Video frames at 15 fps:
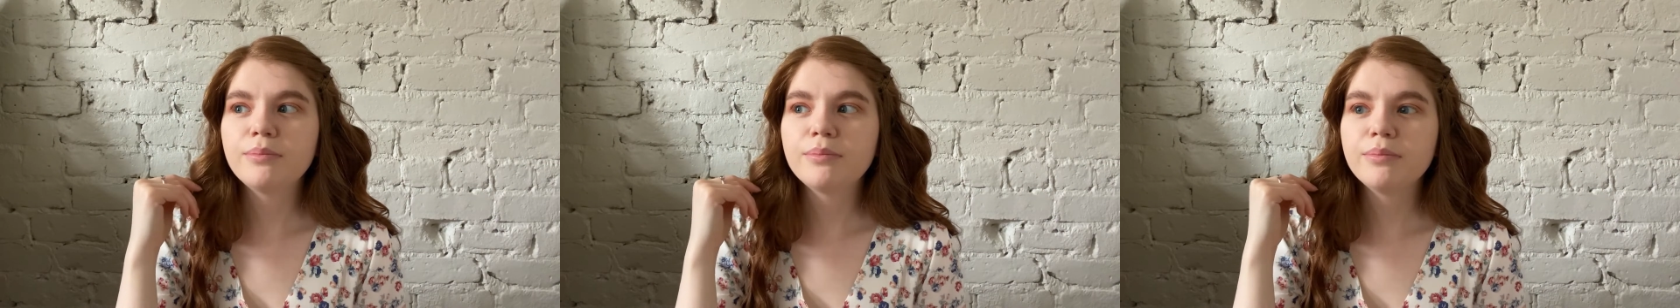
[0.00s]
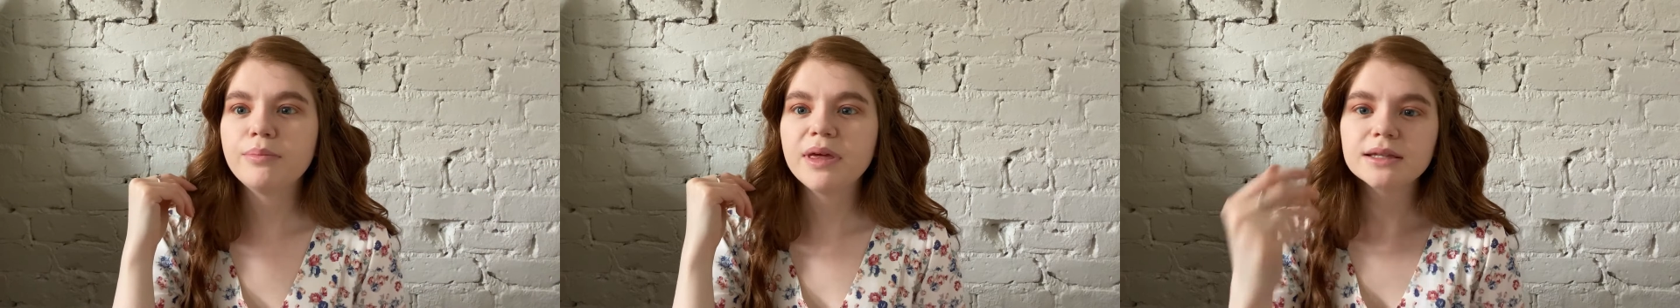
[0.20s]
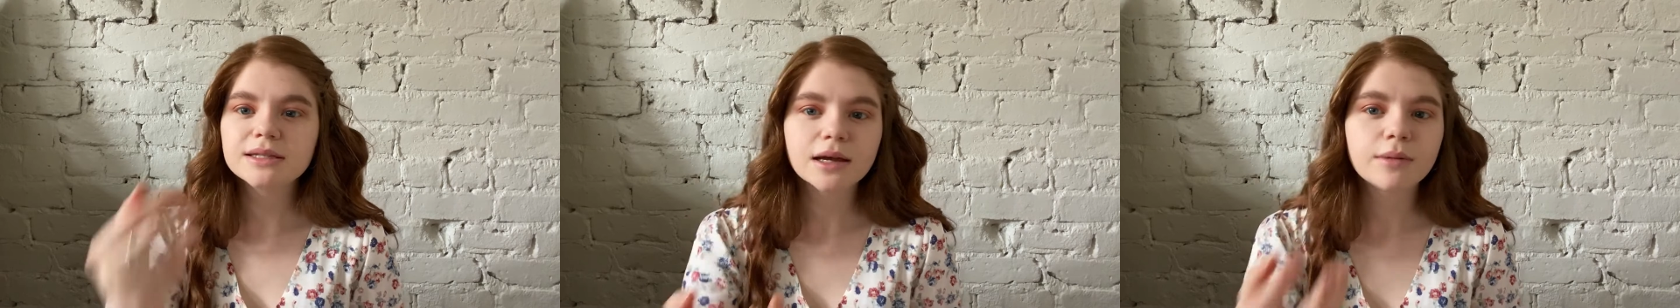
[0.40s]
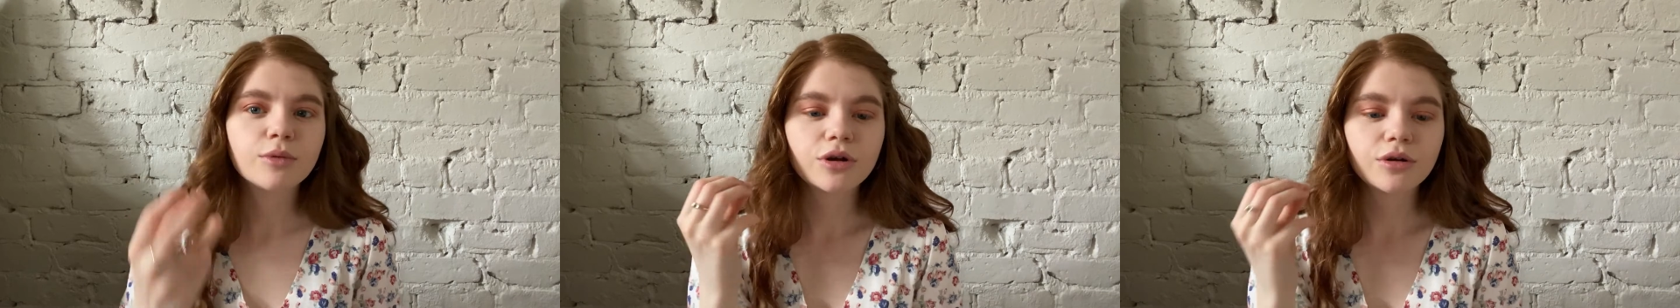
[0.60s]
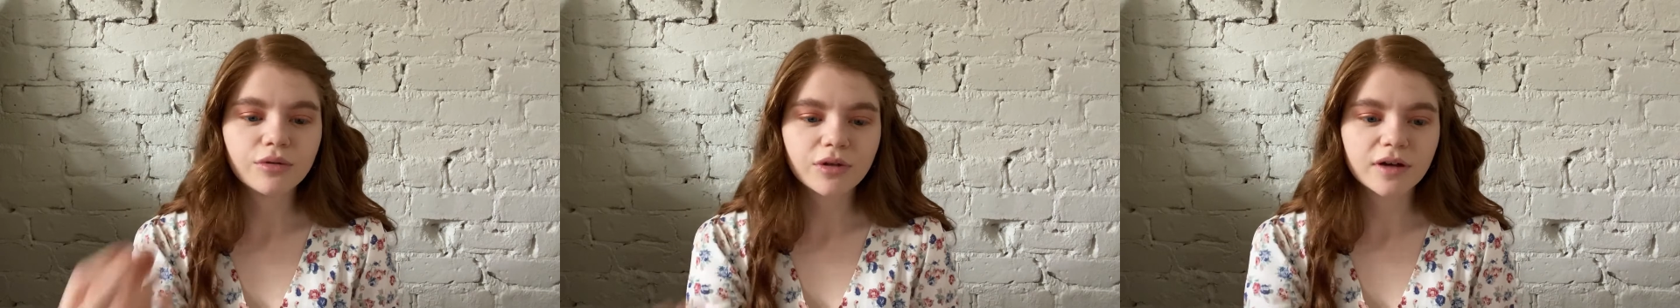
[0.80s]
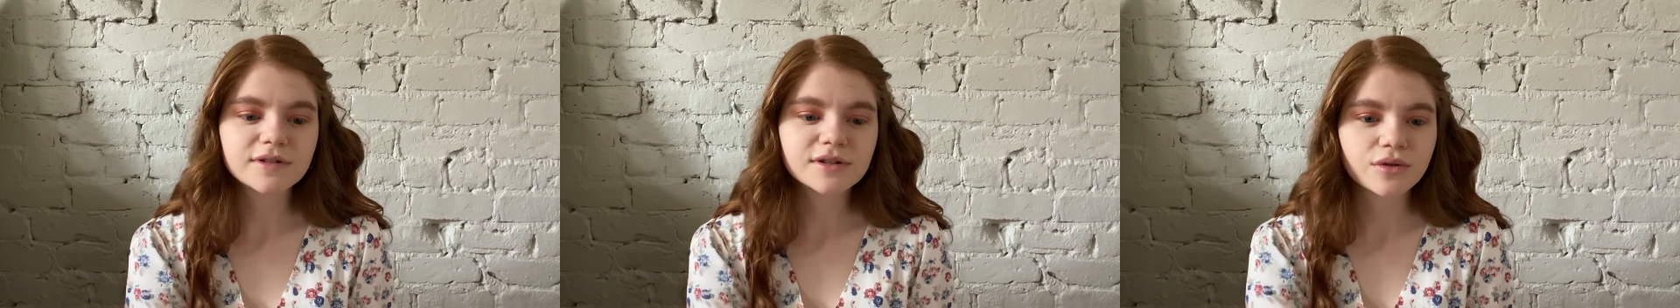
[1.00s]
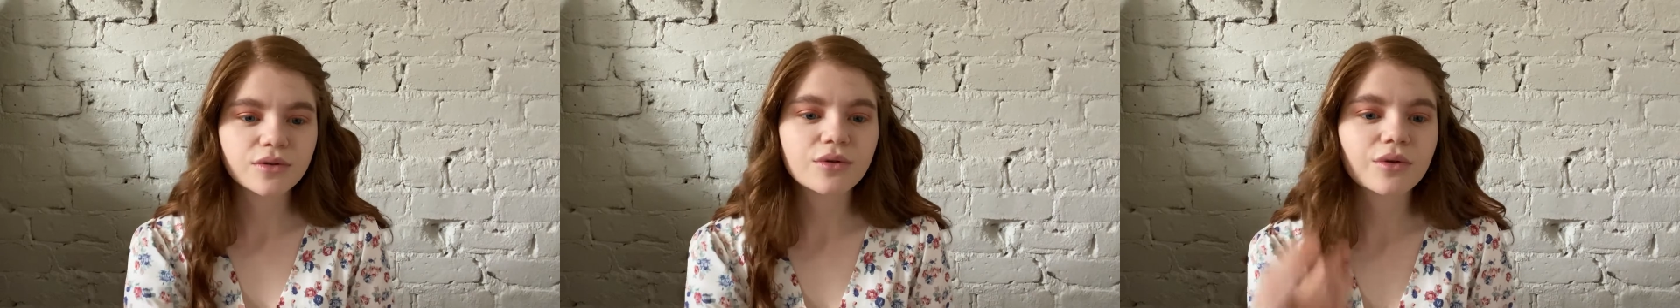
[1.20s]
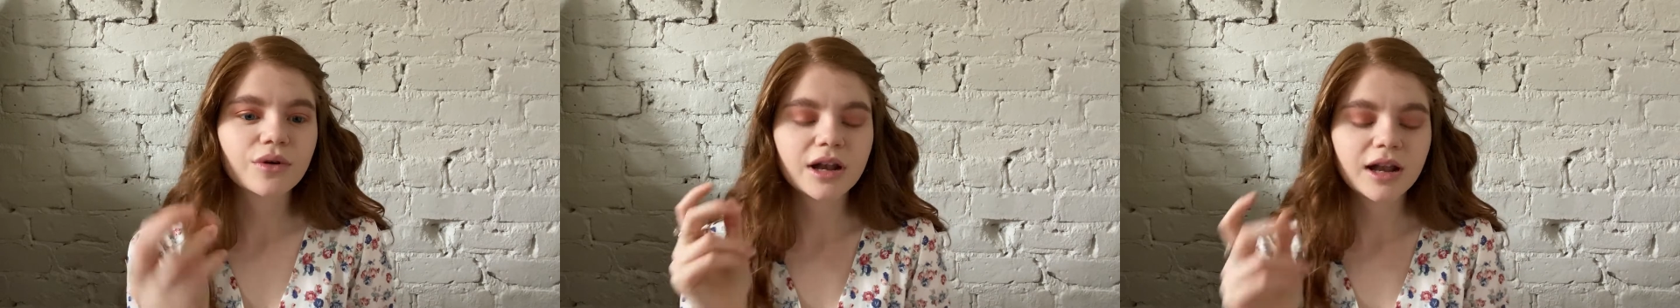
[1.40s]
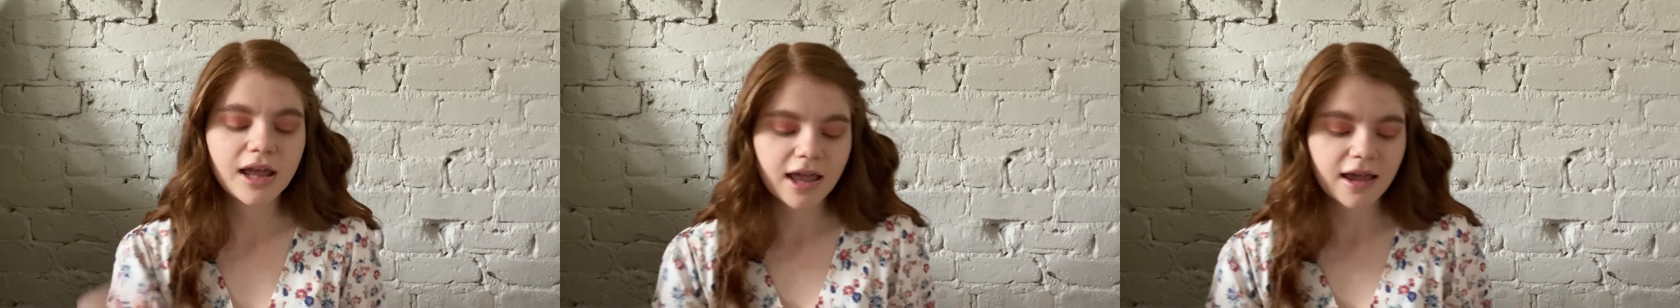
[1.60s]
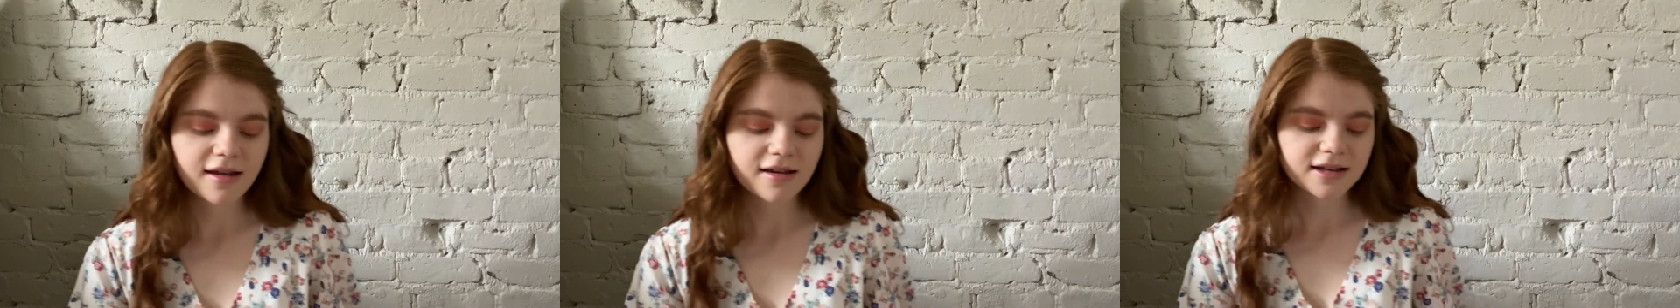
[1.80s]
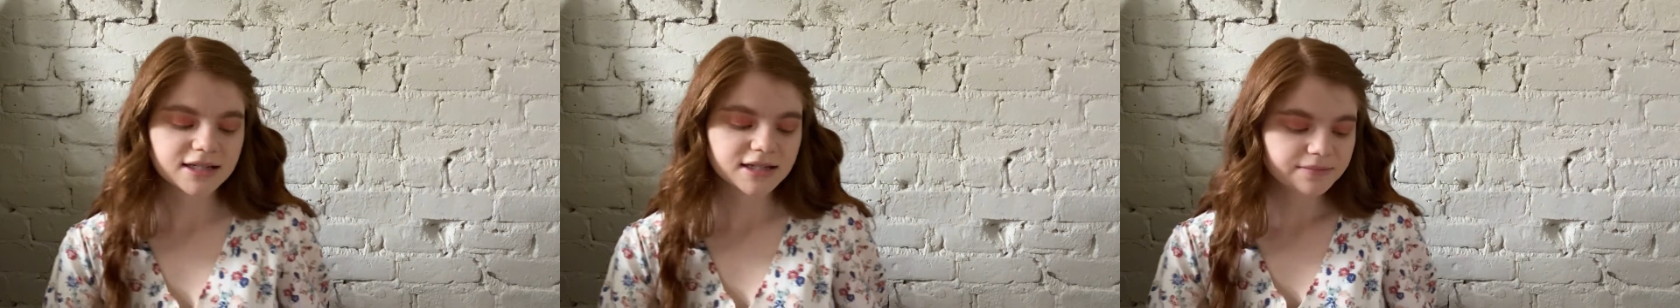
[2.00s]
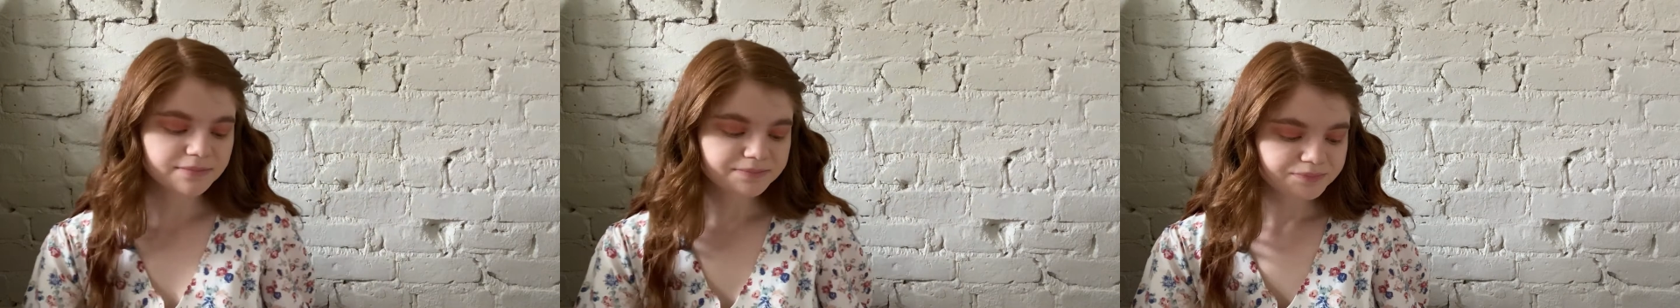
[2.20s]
be someone who loves the Lord, and,